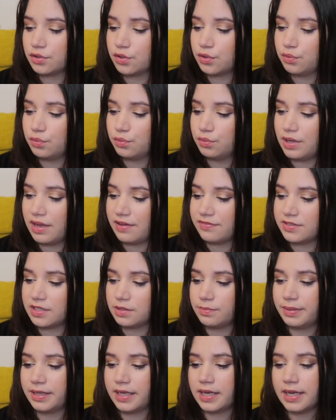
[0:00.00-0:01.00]
who left
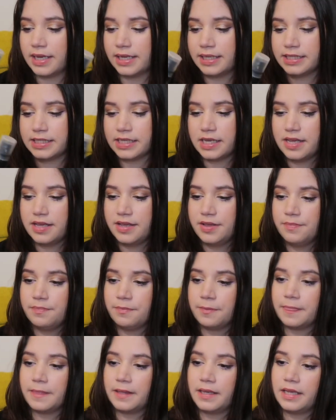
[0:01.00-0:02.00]
it behind.
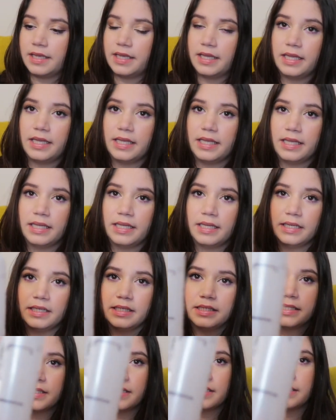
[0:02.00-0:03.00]
And